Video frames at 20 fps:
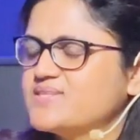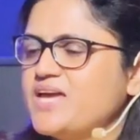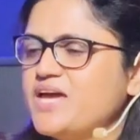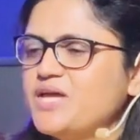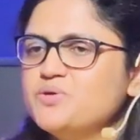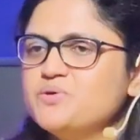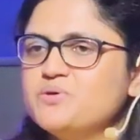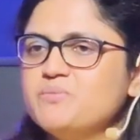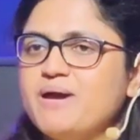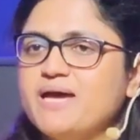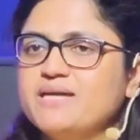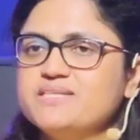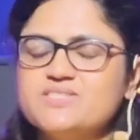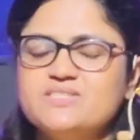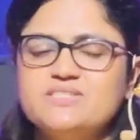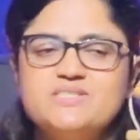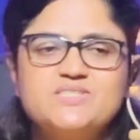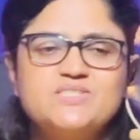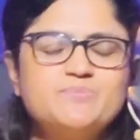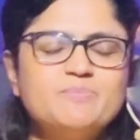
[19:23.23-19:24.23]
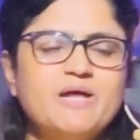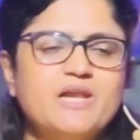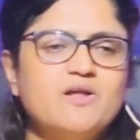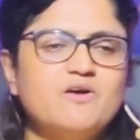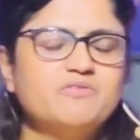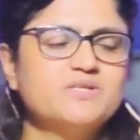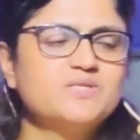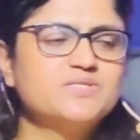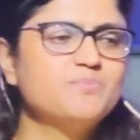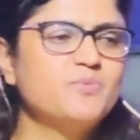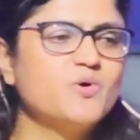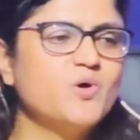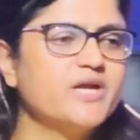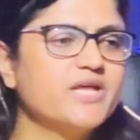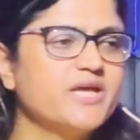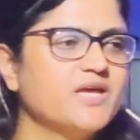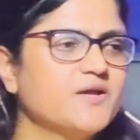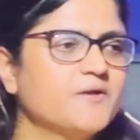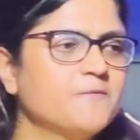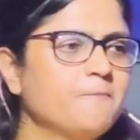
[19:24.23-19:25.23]
Can you imagine the smell of his
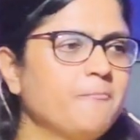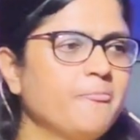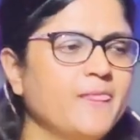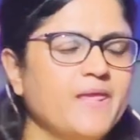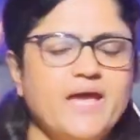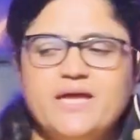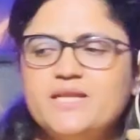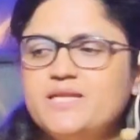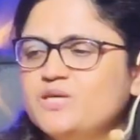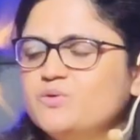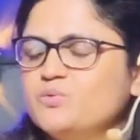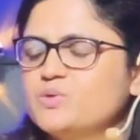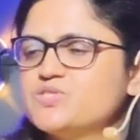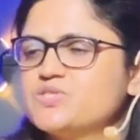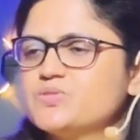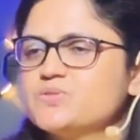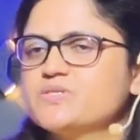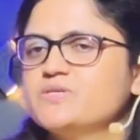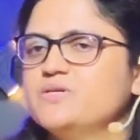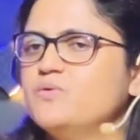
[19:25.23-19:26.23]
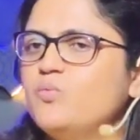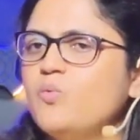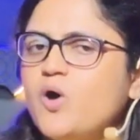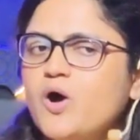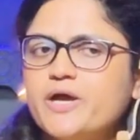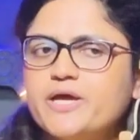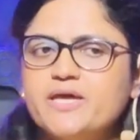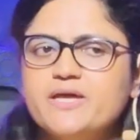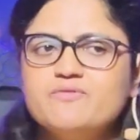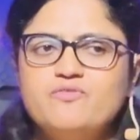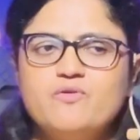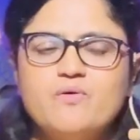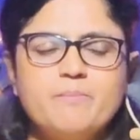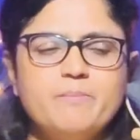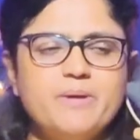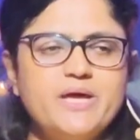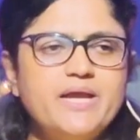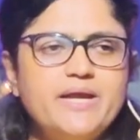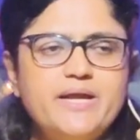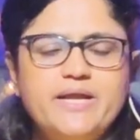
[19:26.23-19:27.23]
body? And he was walking for
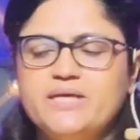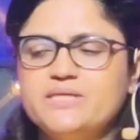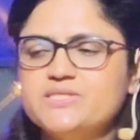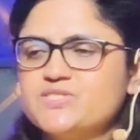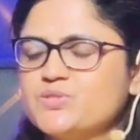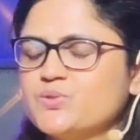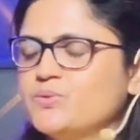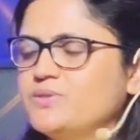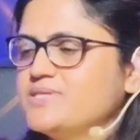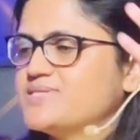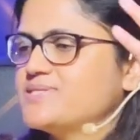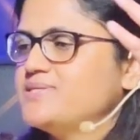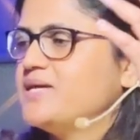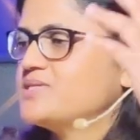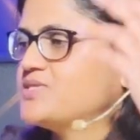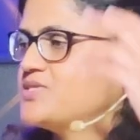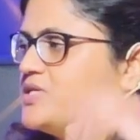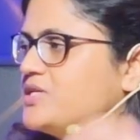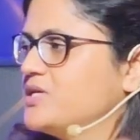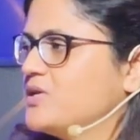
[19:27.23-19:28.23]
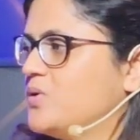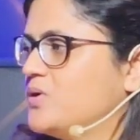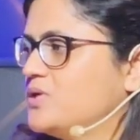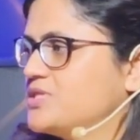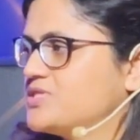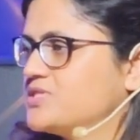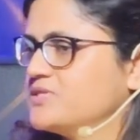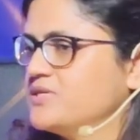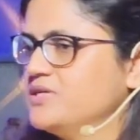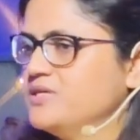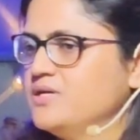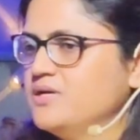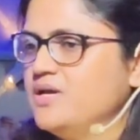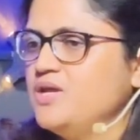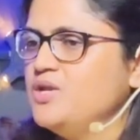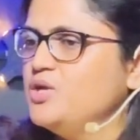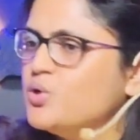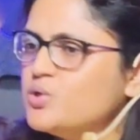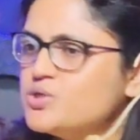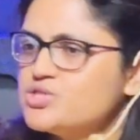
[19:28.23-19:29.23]
many days through these dusty roads.
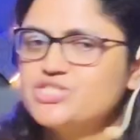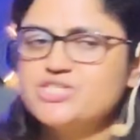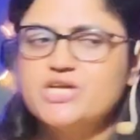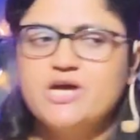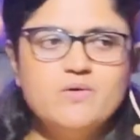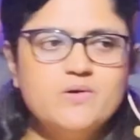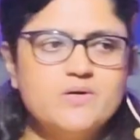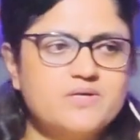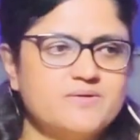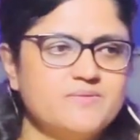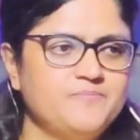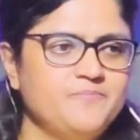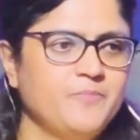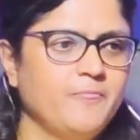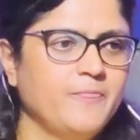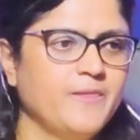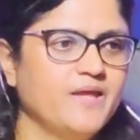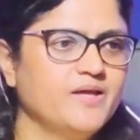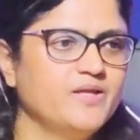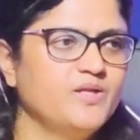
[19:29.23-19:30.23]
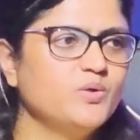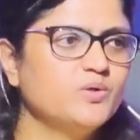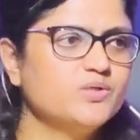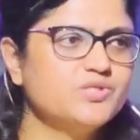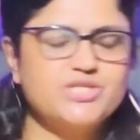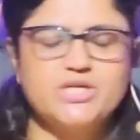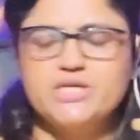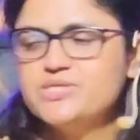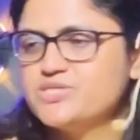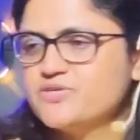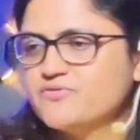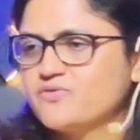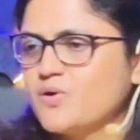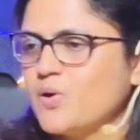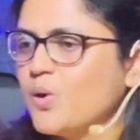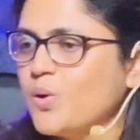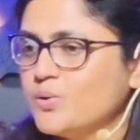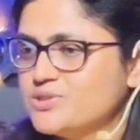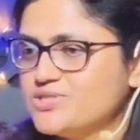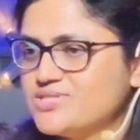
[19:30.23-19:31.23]
No shower, no change of
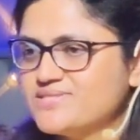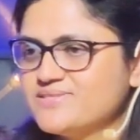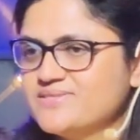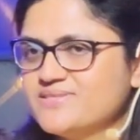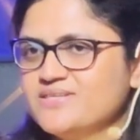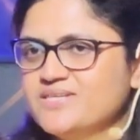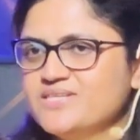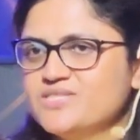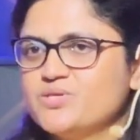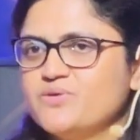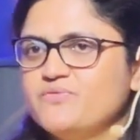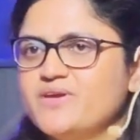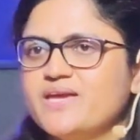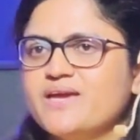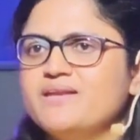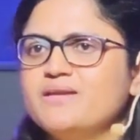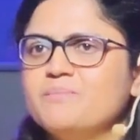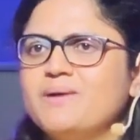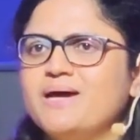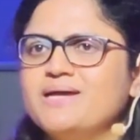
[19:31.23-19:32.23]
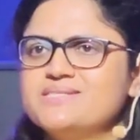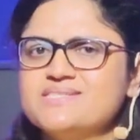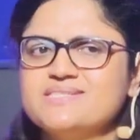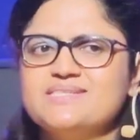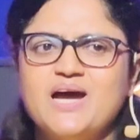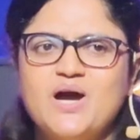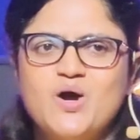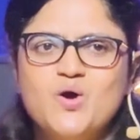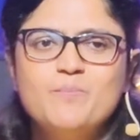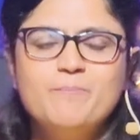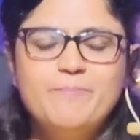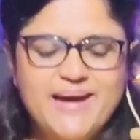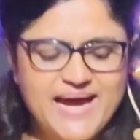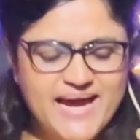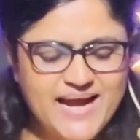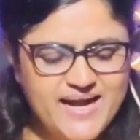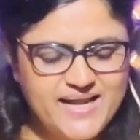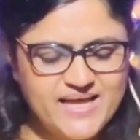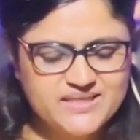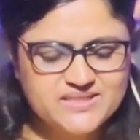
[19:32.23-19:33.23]
clothes. So we can imagine how
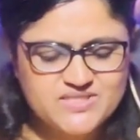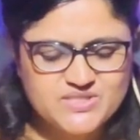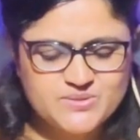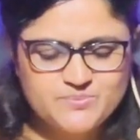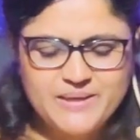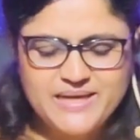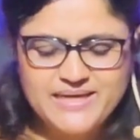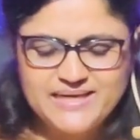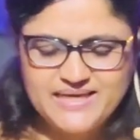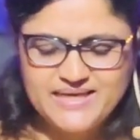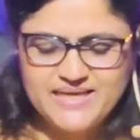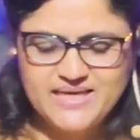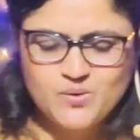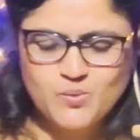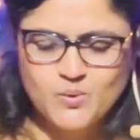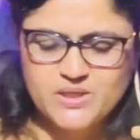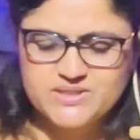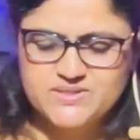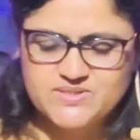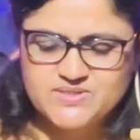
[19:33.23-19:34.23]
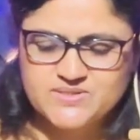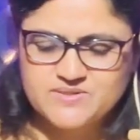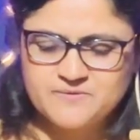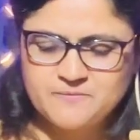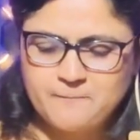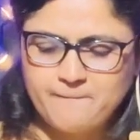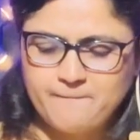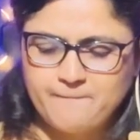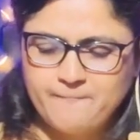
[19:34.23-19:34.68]
bad and smelly he was.